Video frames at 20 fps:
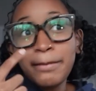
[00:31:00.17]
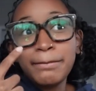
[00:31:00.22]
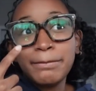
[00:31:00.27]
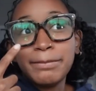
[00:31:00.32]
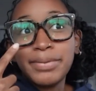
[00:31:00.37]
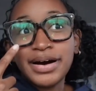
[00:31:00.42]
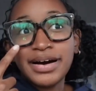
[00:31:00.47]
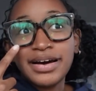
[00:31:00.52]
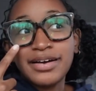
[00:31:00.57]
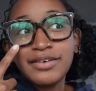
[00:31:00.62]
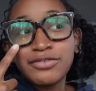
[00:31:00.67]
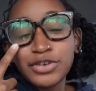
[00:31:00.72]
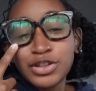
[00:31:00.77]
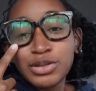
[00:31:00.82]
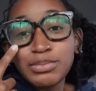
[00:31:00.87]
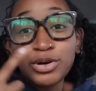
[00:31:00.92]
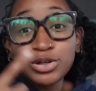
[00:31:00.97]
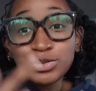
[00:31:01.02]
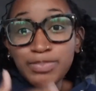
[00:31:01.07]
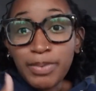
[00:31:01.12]
but for the
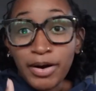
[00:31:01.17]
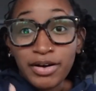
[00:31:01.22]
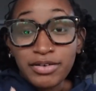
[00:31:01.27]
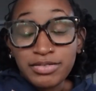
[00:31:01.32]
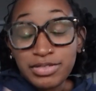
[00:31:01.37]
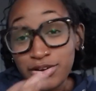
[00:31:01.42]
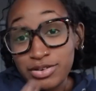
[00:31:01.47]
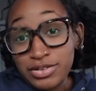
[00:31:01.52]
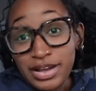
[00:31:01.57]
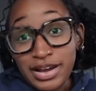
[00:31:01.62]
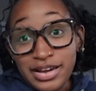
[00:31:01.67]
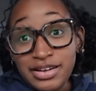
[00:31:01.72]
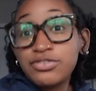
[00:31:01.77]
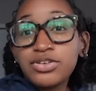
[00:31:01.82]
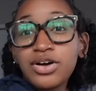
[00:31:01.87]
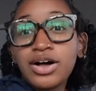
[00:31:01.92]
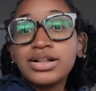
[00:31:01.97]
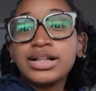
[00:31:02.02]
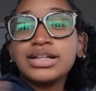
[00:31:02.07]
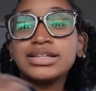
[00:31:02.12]
most part they're like
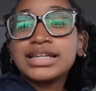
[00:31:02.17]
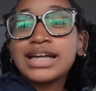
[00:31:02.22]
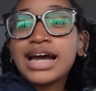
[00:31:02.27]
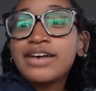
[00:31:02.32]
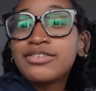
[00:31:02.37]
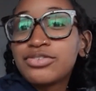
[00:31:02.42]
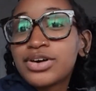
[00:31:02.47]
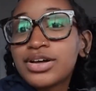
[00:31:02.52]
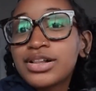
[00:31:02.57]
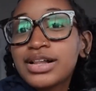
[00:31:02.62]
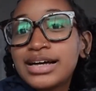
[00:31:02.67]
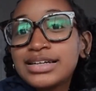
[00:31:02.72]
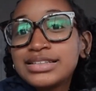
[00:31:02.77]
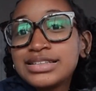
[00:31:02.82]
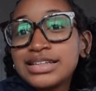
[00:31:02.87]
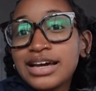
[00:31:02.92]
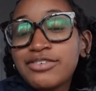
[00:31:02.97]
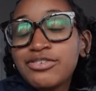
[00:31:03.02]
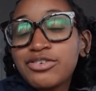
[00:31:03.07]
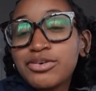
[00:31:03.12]
flawless. And I've realized
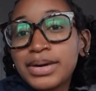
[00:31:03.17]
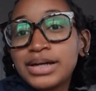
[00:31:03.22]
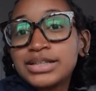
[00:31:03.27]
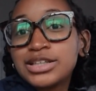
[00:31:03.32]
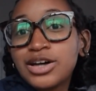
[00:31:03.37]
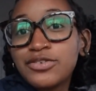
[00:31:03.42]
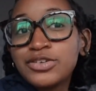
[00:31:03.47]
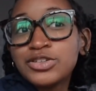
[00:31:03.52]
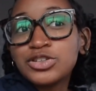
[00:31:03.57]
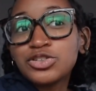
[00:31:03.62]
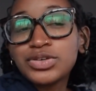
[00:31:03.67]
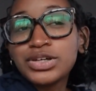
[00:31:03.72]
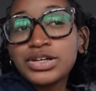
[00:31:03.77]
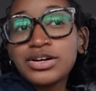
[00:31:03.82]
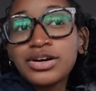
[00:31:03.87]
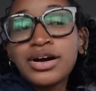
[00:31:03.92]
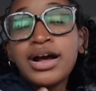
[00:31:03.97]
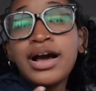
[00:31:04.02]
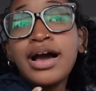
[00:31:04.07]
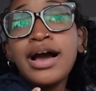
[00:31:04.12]
like for myself as a
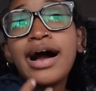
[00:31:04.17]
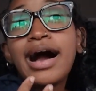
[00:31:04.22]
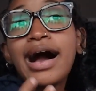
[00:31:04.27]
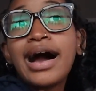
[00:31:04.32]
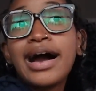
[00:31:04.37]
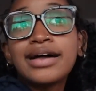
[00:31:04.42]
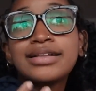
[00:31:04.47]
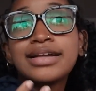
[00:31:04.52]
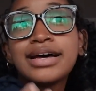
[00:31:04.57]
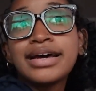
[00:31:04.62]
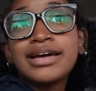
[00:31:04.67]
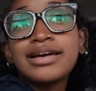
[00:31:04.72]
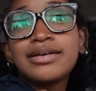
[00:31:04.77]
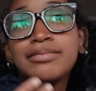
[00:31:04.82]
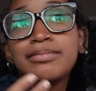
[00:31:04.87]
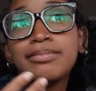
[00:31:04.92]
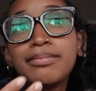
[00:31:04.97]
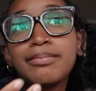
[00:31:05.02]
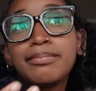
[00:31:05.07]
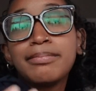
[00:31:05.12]
reader, I like
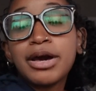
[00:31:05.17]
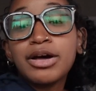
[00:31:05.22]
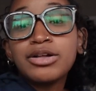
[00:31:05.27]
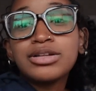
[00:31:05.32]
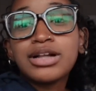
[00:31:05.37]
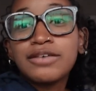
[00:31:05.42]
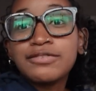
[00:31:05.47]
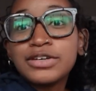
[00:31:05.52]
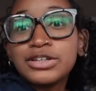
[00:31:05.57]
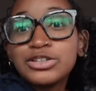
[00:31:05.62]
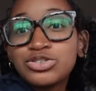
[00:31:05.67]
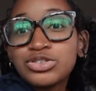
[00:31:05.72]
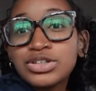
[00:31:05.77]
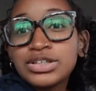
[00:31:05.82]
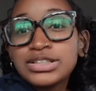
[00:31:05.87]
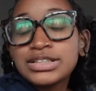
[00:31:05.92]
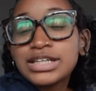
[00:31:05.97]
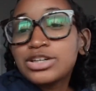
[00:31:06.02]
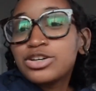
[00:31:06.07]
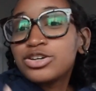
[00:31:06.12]
male love
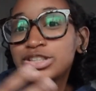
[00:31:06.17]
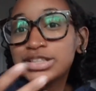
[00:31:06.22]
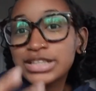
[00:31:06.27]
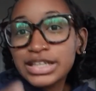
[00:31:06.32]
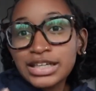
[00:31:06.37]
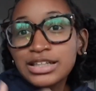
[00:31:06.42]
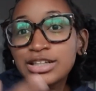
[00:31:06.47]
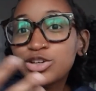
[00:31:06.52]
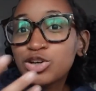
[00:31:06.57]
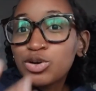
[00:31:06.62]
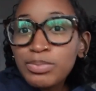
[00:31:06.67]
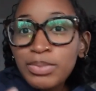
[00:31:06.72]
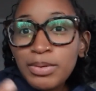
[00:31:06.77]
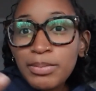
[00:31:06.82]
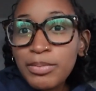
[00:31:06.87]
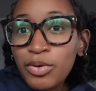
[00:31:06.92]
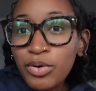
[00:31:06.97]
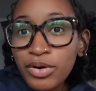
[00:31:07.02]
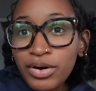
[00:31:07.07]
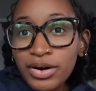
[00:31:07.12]
interests that are just like a little bit
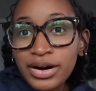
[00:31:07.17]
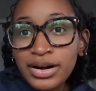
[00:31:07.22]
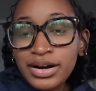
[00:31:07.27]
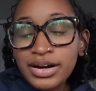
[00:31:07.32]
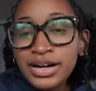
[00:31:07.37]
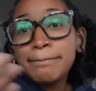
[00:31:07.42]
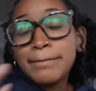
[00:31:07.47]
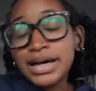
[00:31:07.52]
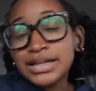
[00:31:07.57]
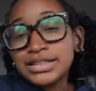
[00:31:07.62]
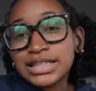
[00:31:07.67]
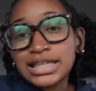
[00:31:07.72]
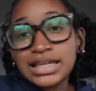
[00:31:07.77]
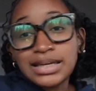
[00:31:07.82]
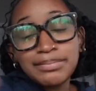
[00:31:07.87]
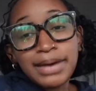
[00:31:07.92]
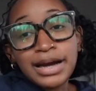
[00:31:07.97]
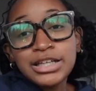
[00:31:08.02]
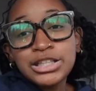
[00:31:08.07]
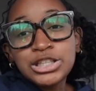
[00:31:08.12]
more messy.
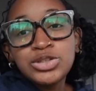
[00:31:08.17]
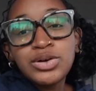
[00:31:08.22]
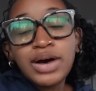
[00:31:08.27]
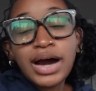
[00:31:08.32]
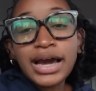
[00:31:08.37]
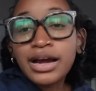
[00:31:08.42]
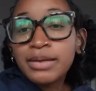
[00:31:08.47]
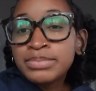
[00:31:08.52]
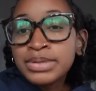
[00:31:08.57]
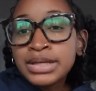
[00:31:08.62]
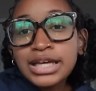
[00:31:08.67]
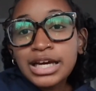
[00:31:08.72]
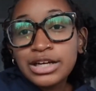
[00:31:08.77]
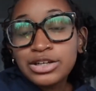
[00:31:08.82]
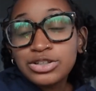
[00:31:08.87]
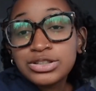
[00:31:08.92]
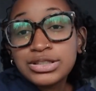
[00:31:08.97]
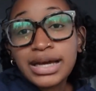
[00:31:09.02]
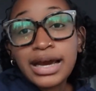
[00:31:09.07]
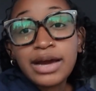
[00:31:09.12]
Mind you, I completely
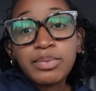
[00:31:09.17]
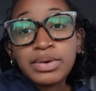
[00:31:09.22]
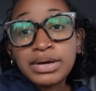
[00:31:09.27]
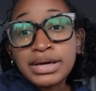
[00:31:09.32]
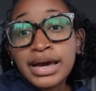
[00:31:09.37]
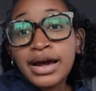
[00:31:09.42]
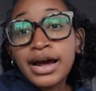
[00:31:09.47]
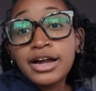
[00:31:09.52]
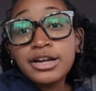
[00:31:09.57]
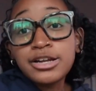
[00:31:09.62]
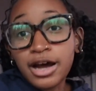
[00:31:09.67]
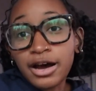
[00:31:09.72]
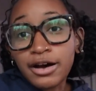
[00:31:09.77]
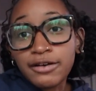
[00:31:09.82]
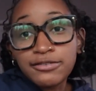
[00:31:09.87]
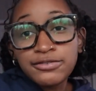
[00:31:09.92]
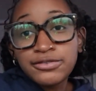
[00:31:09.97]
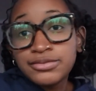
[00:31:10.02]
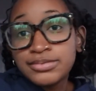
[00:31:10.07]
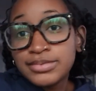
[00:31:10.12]
understand we get enough
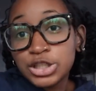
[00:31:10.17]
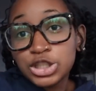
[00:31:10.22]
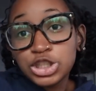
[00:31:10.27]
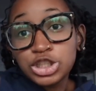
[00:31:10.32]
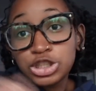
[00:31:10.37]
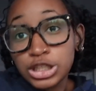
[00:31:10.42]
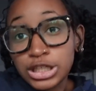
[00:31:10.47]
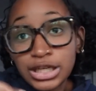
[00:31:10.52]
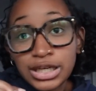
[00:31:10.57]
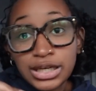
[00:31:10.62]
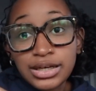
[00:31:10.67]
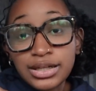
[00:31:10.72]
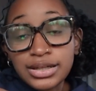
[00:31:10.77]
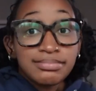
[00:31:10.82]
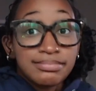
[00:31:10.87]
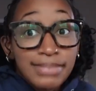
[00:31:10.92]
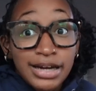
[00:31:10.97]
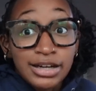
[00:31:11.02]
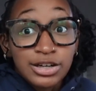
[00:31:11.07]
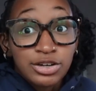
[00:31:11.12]
shitty
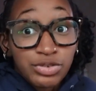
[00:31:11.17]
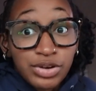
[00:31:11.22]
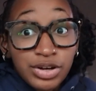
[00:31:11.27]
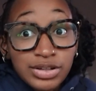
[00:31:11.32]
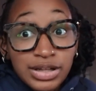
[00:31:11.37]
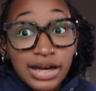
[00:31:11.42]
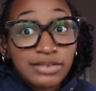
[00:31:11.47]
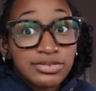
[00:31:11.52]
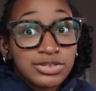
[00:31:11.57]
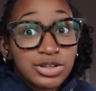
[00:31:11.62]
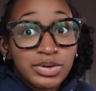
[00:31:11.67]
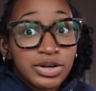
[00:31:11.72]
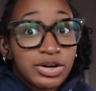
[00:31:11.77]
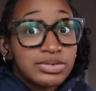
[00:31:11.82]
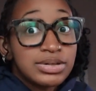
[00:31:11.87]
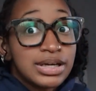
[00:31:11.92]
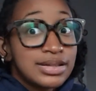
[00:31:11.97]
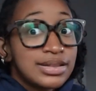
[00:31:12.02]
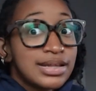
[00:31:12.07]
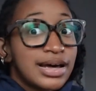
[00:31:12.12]
men in real life, so we don't
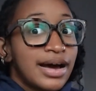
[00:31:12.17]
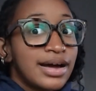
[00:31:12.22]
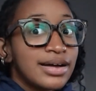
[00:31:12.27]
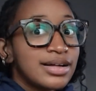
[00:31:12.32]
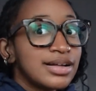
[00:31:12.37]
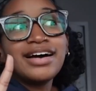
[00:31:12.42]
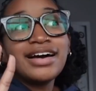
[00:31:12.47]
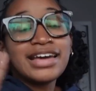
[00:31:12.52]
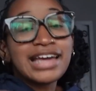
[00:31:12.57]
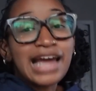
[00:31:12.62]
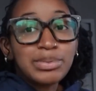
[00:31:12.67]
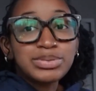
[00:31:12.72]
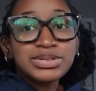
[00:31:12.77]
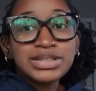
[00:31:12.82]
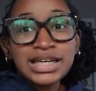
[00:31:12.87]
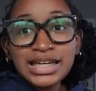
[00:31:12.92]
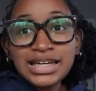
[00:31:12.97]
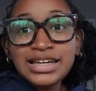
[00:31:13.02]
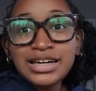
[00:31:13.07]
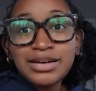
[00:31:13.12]
need that
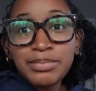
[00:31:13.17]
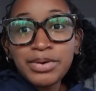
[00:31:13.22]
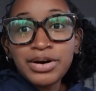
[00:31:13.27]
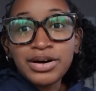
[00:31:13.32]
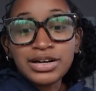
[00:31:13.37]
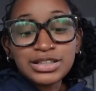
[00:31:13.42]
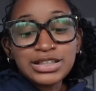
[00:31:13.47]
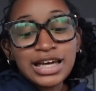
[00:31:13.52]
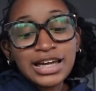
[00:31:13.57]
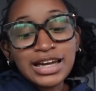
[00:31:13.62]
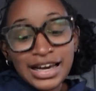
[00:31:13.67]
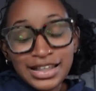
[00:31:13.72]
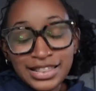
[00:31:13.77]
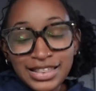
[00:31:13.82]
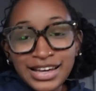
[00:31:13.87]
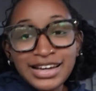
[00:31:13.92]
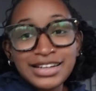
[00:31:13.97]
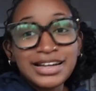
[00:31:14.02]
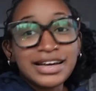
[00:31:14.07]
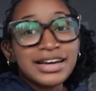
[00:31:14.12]
encapsulated in books. And I
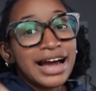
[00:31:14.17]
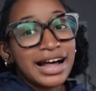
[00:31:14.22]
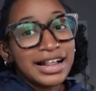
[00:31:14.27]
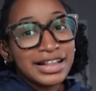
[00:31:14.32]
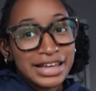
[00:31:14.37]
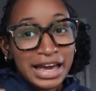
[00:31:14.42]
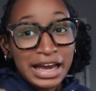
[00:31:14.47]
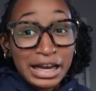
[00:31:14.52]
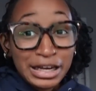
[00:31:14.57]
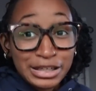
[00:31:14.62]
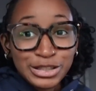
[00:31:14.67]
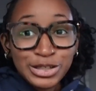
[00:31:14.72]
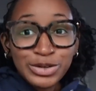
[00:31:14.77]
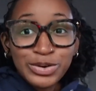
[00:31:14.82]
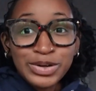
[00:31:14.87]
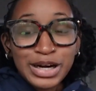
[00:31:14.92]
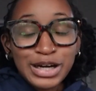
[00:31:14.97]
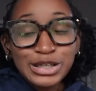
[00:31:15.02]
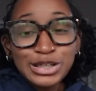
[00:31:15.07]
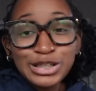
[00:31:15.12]
think like Ali Hazelwood
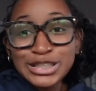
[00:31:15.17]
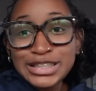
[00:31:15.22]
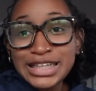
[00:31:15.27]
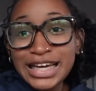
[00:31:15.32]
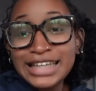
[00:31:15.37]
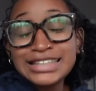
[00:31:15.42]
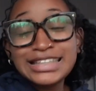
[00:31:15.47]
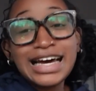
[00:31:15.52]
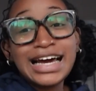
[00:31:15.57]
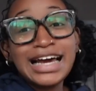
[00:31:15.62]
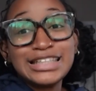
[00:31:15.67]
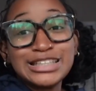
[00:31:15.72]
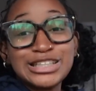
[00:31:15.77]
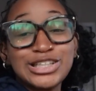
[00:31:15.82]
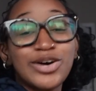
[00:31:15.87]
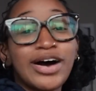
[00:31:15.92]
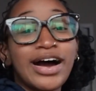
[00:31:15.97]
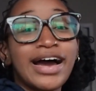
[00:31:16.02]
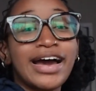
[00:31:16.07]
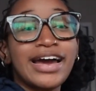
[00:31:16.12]
understands that, and so
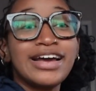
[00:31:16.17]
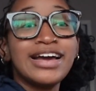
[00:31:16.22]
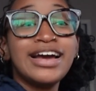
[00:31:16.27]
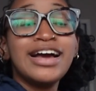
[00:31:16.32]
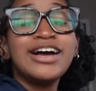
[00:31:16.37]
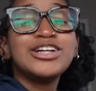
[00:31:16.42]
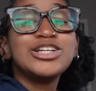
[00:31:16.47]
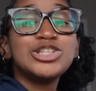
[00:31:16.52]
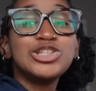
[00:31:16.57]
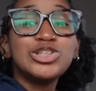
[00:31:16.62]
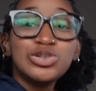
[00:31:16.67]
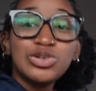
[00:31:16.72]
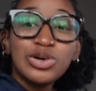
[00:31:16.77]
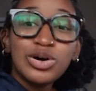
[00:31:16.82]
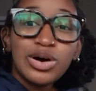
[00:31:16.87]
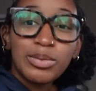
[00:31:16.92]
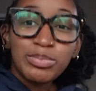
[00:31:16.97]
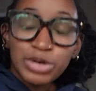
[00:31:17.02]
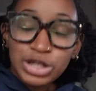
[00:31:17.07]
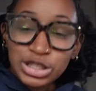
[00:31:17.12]
I do
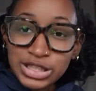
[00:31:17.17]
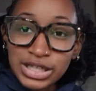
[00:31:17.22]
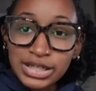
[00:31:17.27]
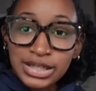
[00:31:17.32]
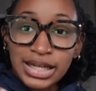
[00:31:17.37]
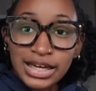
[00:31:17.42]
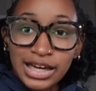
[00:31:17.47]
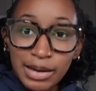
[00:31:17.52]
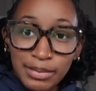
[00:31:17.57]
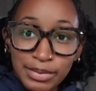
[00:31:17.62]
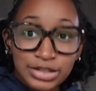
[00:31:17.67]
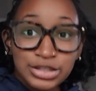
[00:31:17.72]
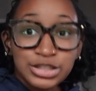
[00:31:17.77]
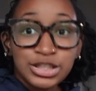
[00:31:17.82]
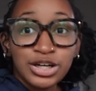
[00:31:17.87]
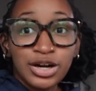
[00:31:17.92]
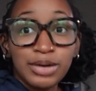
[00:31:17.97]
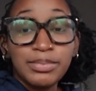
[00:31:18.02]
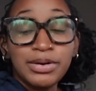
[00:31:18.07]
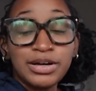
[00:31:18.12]
appreciate like coming to
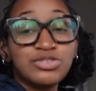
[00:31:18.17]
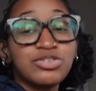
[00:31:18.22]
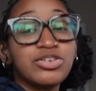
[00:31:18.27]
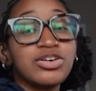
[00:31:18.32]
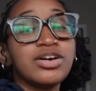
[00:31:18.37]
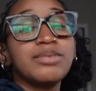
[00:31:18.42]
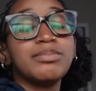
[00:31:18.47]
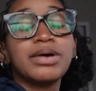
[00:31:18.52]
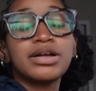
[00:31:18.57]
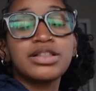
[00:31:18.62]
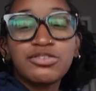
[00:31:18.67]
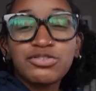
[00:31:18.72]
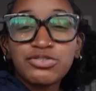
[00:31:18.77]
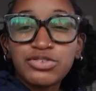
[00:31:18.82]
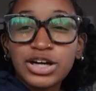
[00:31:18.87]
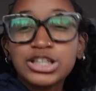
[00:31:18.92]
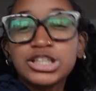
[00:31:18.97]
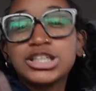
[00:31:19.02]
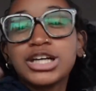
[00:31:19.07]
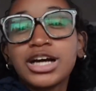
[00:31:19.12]
her books for a breath of
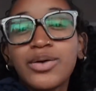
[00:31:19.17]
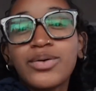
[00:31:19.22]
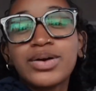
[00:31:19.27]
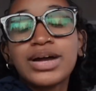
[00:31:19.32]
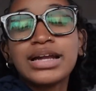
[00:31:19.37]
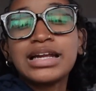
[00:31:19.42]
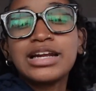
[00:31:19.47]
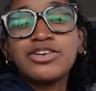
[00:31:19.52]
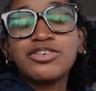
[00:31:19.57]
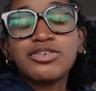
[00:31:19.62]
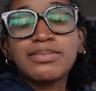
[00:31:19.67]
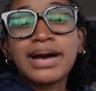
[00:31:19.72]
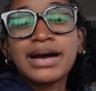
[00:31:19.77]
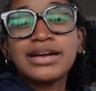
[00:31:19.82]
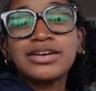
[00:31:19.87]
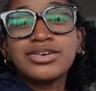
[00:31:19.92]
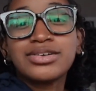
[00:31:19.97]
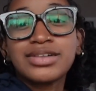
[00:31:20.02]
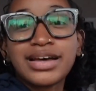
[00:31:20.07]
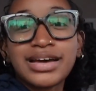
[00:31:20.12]
fresh air when I need a
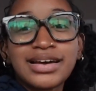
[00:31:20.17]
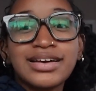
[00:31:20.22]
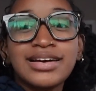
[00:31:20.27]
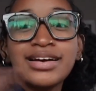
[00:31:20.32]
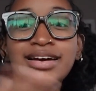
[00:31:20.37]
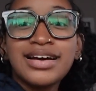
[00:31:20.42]
reminder like,